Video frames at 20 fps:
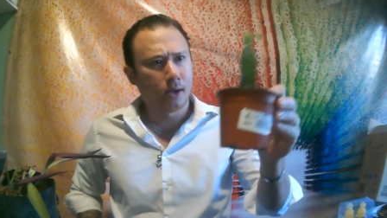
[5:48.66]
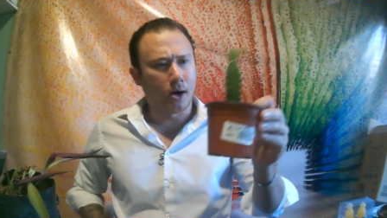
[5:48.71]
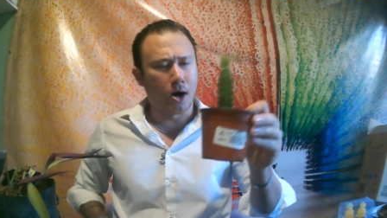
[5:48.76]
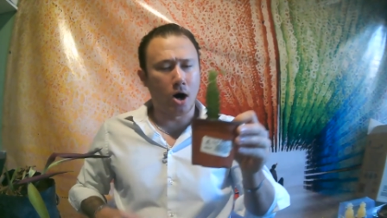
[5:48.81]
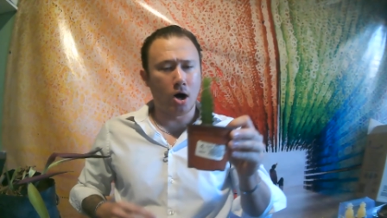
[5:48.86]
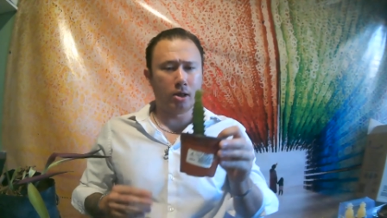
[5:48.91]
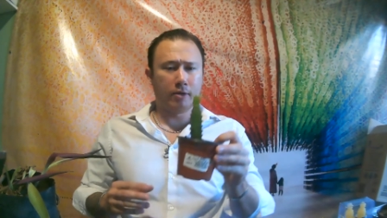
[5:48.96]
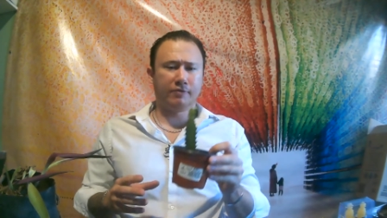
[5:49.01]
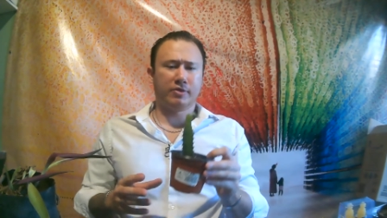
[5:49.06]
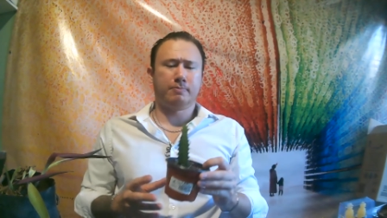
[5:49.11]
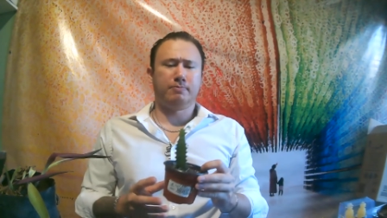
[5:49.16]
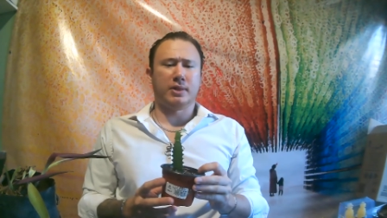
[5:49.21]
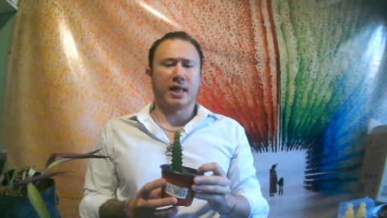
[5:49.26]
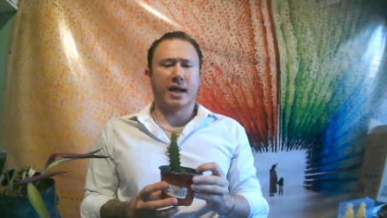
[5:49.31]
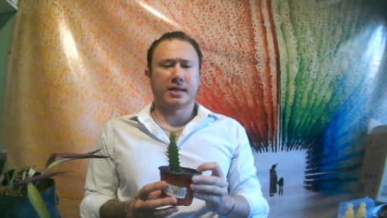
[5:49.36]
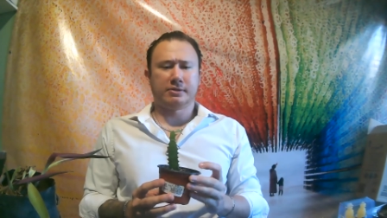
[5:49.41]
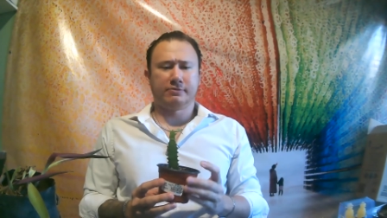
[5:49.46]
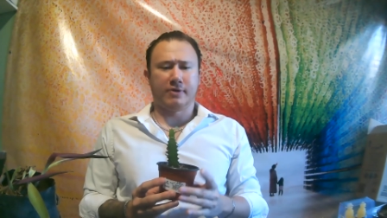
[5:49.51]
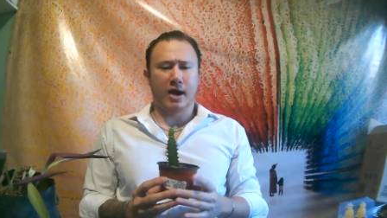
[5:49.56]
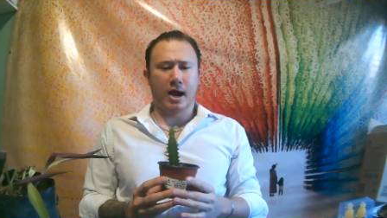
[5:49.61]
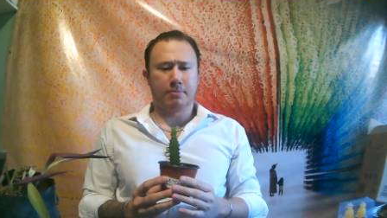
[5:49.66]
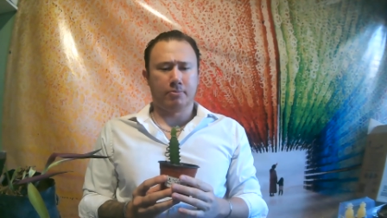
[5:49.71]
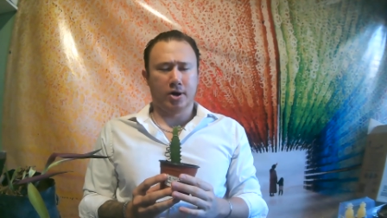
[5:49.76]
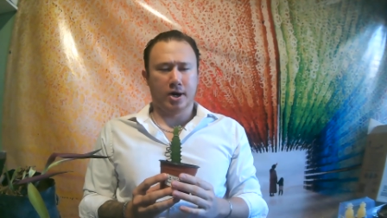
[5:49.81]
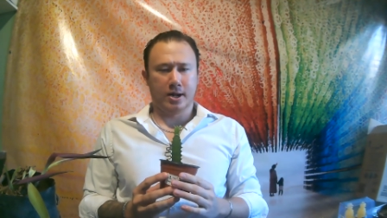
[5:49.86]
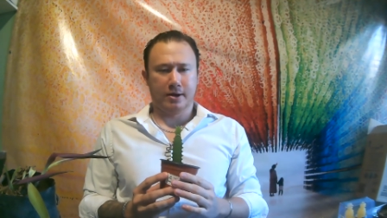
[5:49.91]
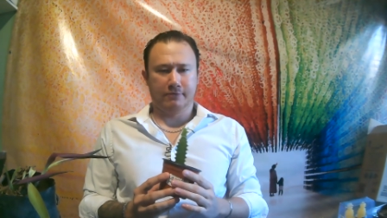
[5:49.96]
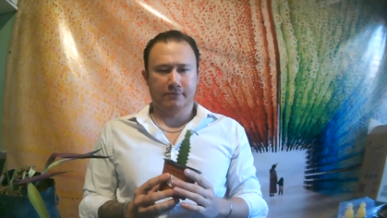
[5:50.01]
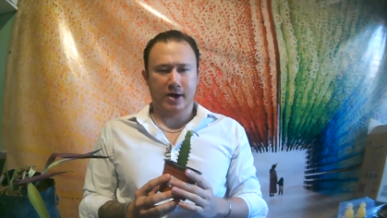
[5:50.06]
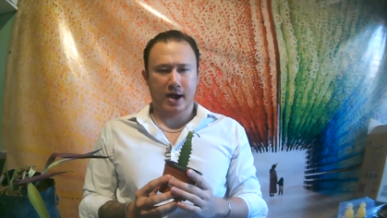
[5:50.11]
all of the plants
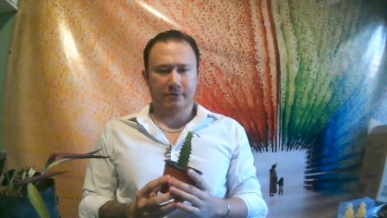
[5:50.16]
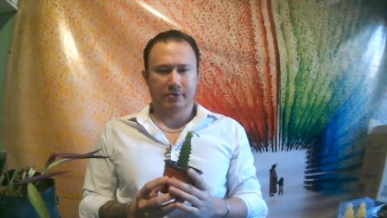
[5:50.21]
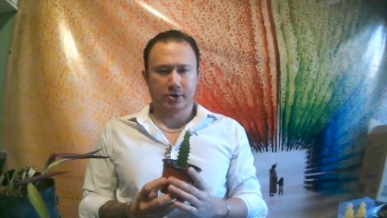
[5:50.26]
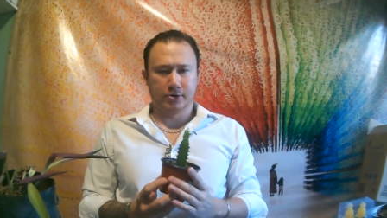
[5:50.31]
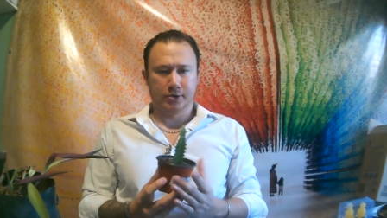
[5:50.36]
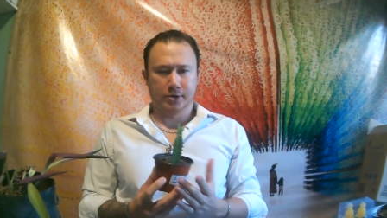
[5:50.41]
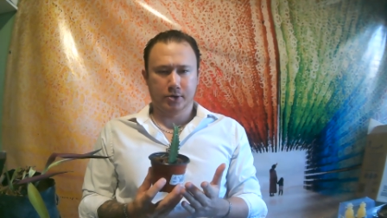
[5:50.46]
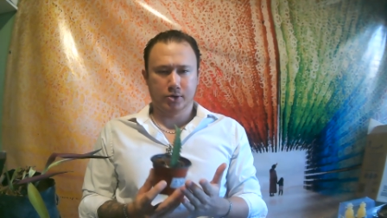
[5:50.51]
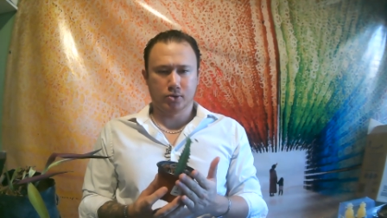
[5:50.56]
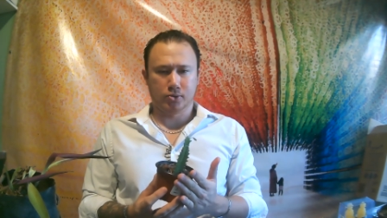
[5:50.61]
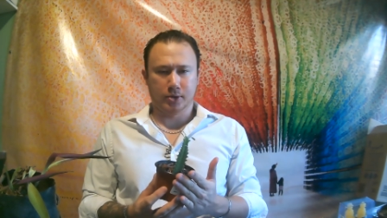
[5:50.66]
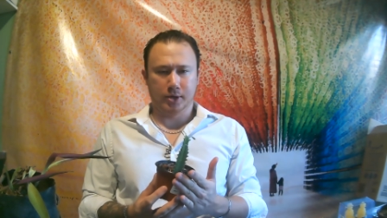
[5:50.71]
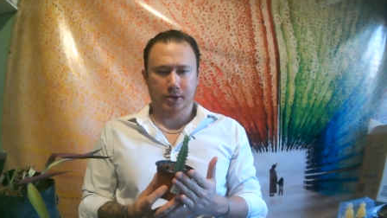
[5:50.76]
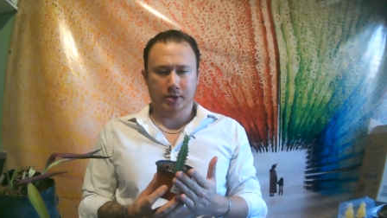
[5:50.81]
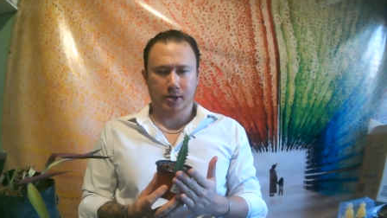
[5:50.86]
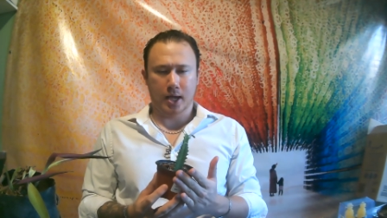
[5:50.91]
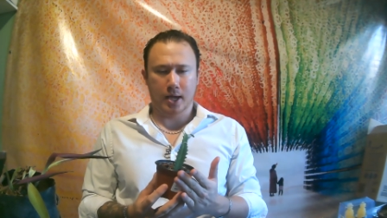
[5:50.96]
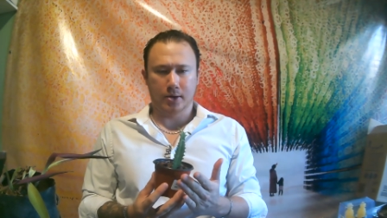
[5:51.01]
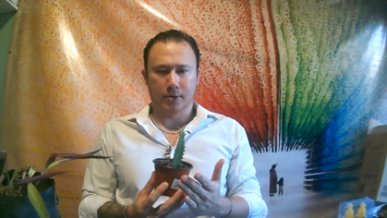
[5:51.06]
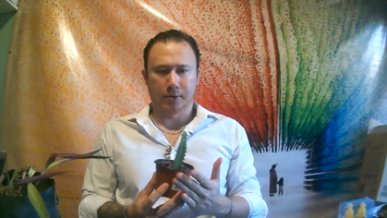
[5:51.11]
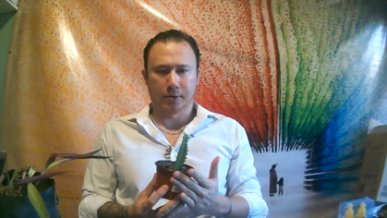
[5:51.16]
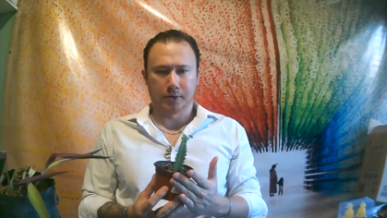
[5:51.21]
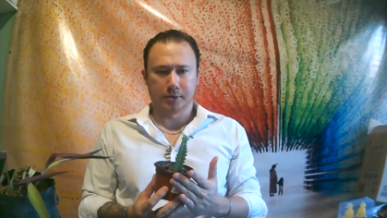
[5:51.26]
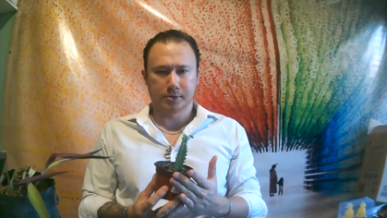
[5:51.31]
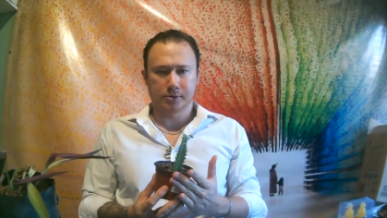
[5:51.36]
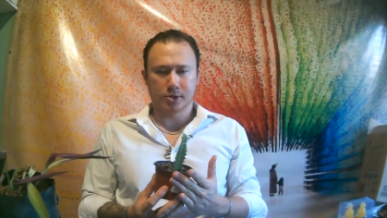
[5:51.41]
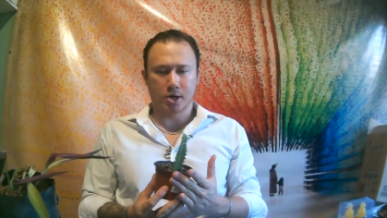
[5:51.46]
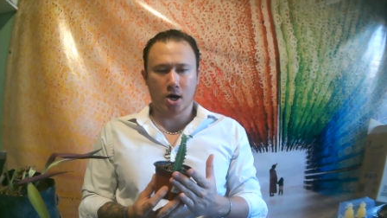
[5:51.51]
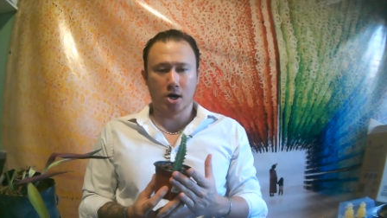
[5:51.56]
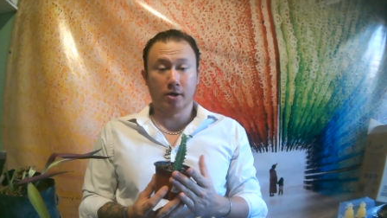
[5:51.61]
vibrate on five hundred twenty-eight
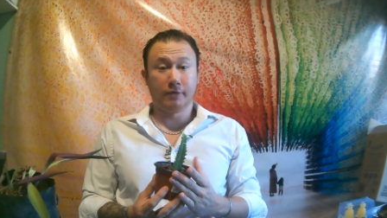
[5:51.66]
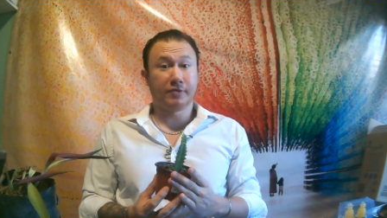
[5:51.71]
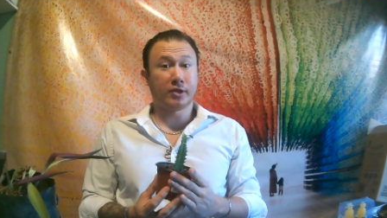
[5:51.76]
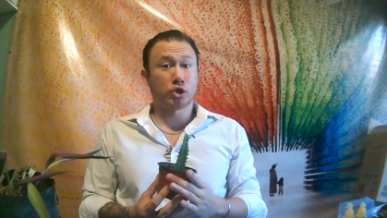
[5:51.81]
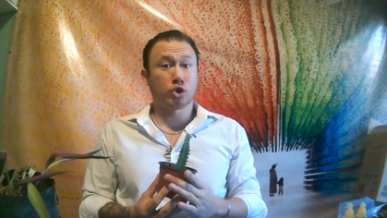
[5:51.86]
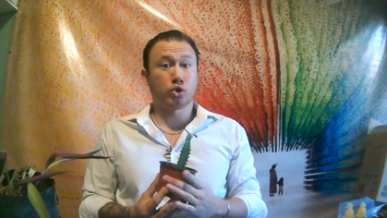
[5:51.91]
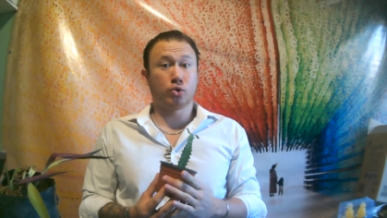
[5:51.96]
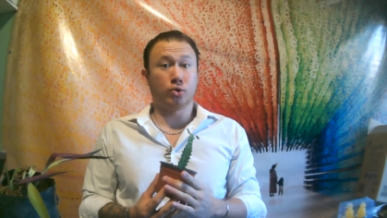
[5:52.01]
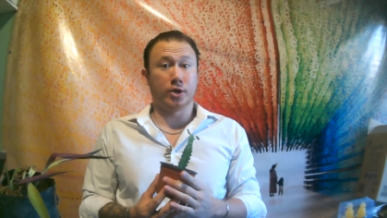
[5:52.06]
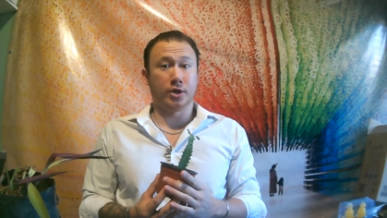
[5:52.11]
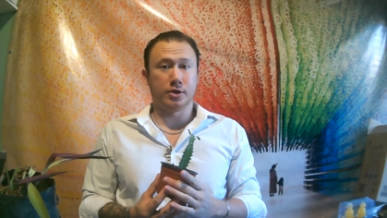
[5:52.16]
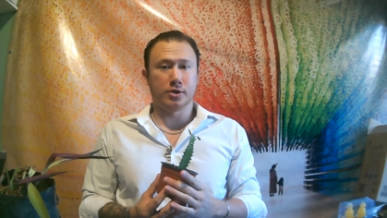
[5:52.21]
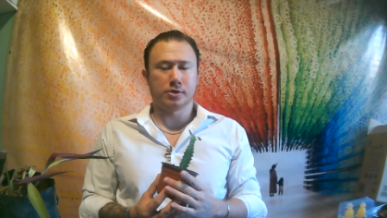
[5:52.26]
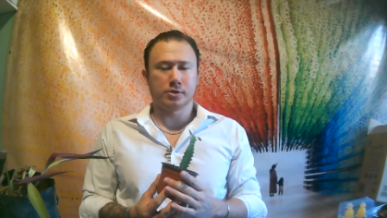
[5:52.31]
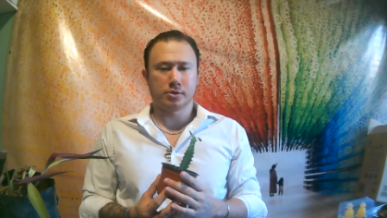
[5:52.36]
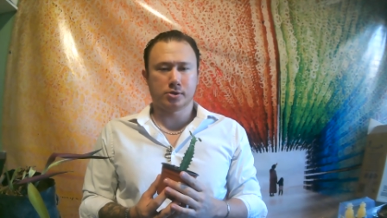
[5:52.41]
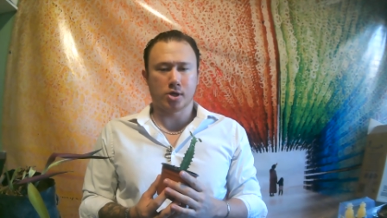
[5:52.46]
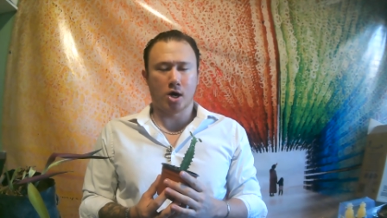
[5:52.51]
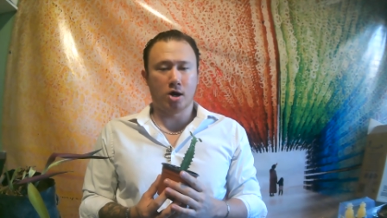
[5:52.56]
hertz, all of the trees,